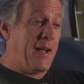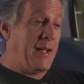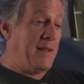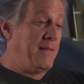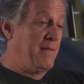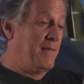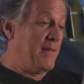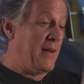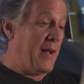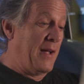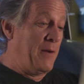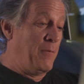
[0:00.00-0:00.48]

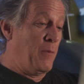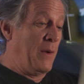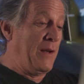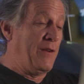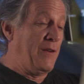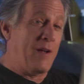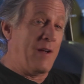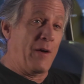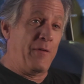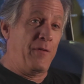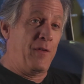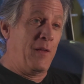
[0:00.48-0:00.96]
I
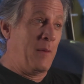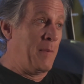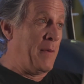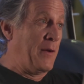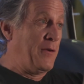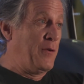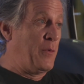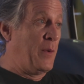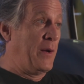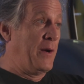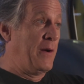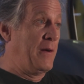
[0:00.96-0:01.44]
reach out to them
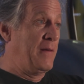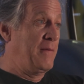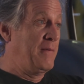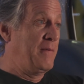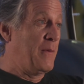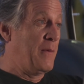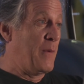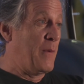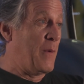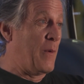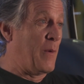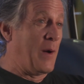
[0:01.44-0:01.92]
on Twitter,
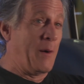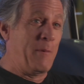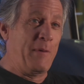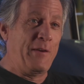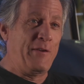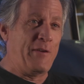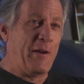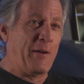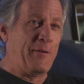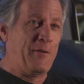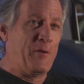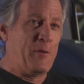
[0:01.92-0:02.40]
or I
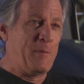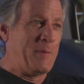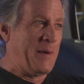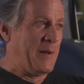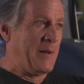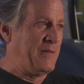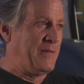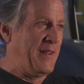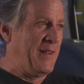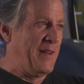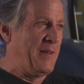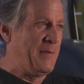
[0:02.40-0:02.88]
reach out to them
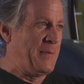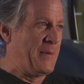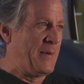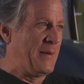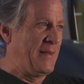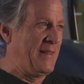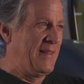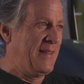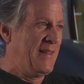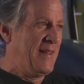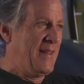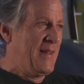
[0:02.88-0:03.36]
on
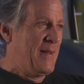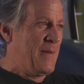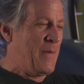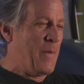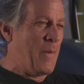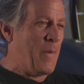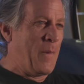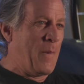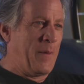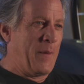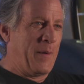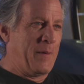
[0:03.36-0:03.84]
Facebook,
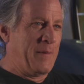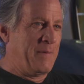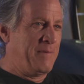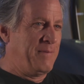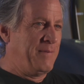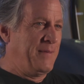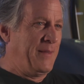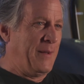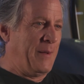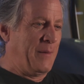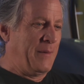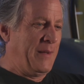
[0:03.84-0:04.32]
or
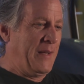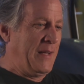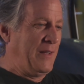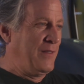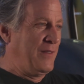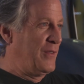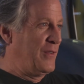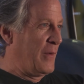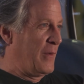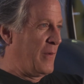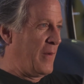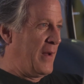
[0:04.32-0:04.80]
you know,
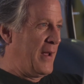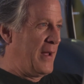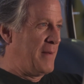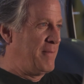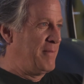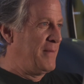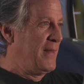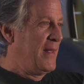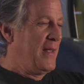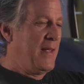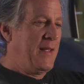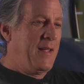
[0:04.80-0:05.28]

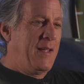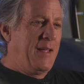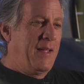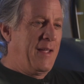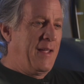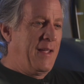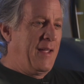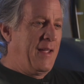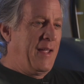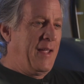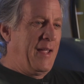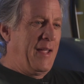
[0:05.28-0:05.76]
Instagram,
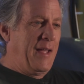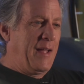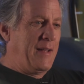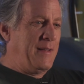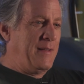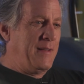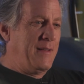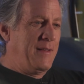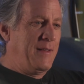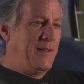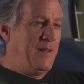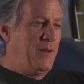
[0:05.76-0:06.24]

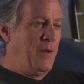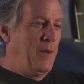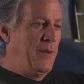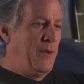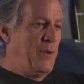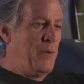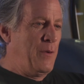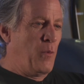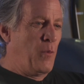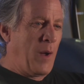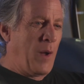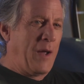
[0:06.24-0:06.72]
and
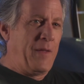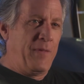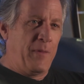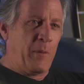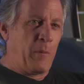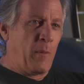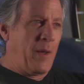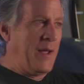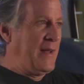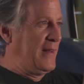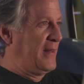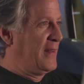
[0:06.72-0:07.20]
you write
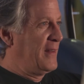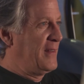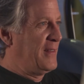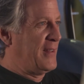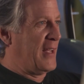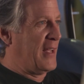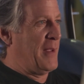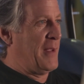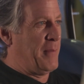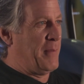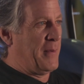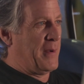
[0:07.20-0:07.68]
the right
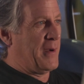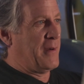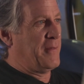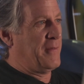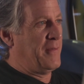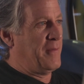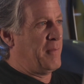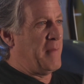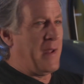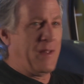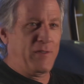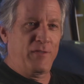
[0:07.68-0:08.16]
type
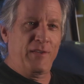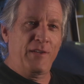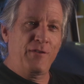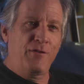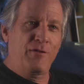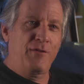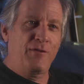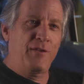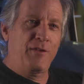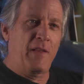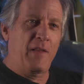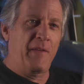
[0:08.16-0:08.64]
of
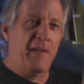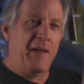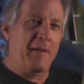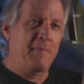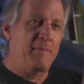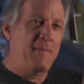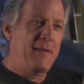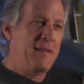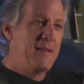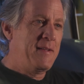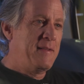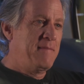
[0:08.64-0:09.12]
message to
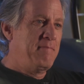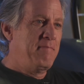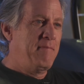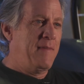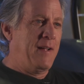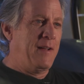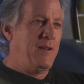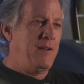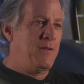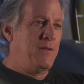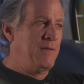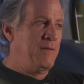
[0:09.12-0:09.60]
them, of
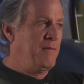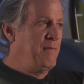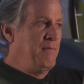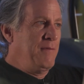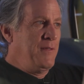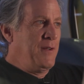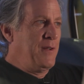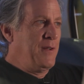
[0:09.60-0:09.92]
course, and you